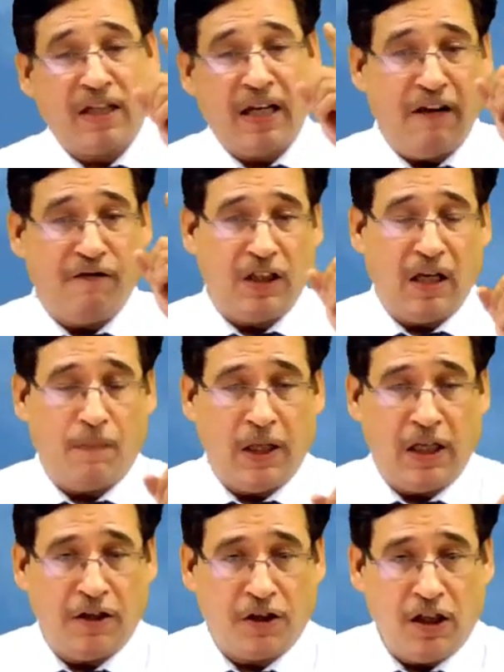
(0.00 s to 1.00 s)
have the
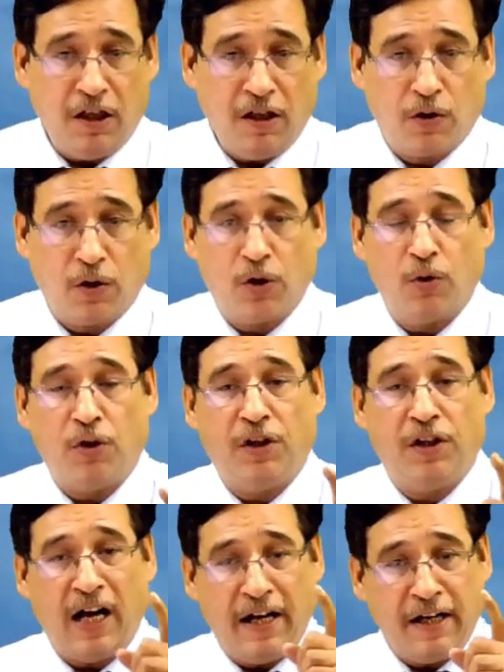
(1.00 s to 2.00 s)
ability to
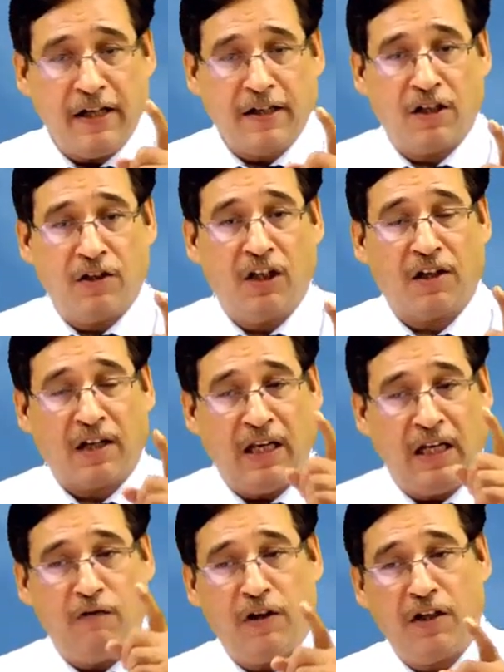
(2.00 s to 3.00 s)
direct the
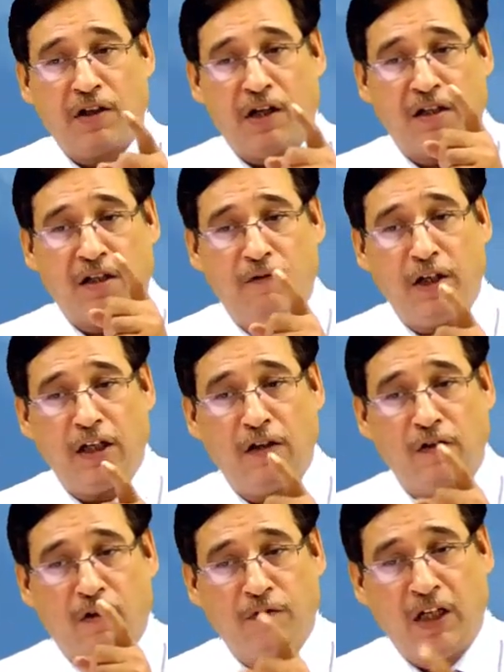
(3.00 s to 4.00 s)
relevant
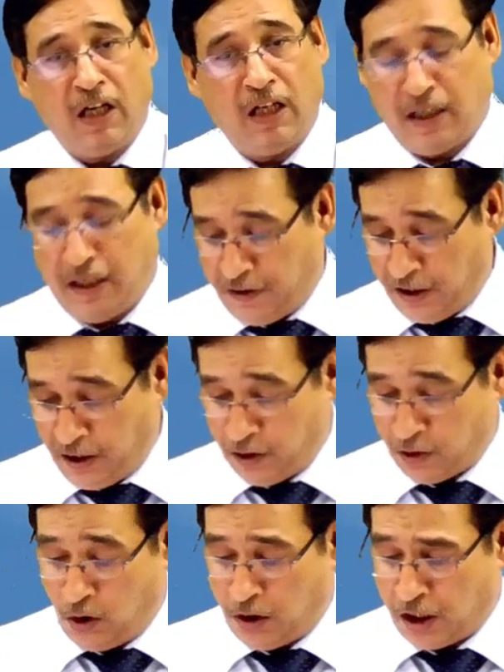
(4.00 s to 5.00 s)
activities of the other entity.
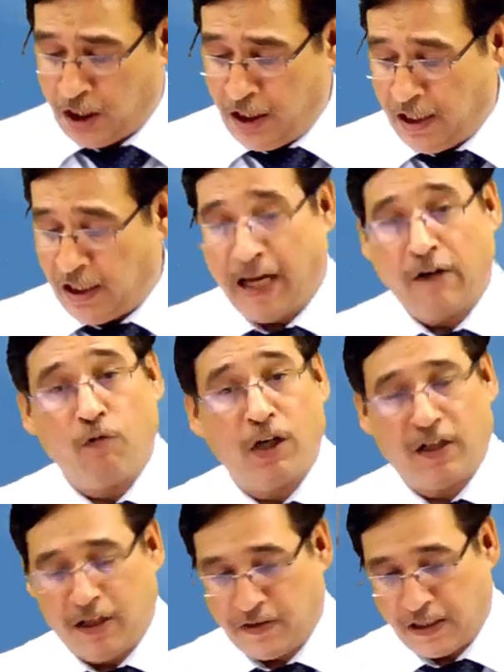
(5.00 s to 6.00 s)
So third line,
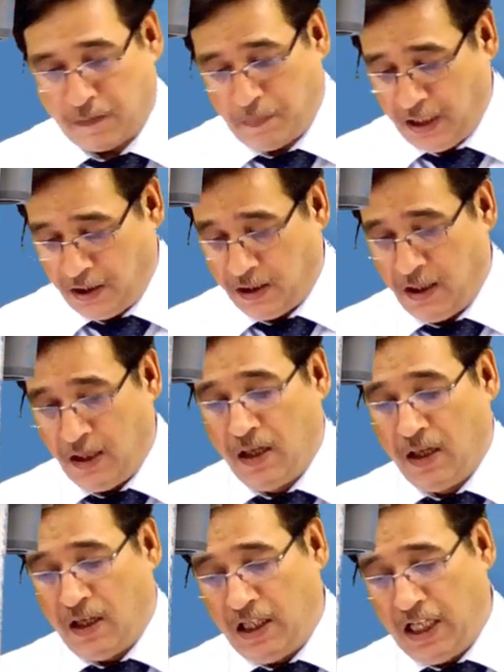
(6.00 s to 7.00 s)
what does it mean?
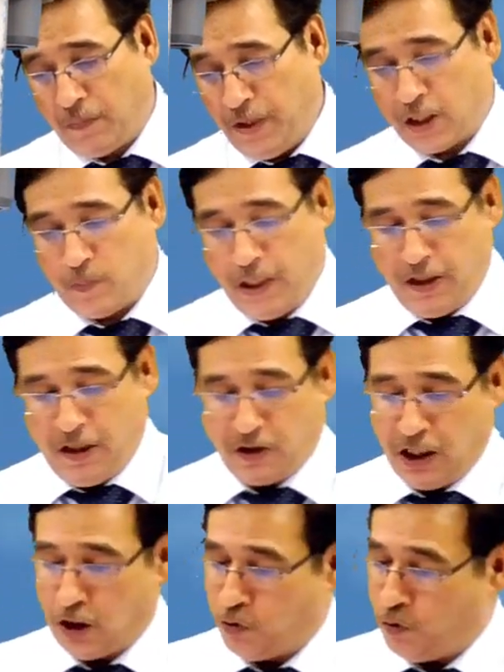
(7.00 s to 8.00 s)
Let me explain it
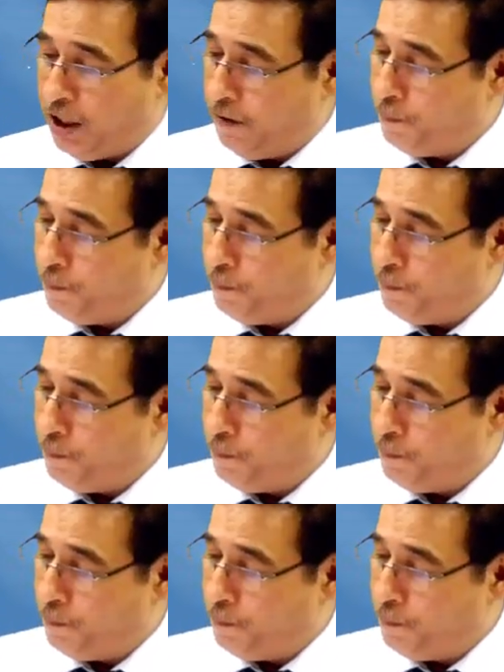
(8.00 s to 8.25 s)
this way.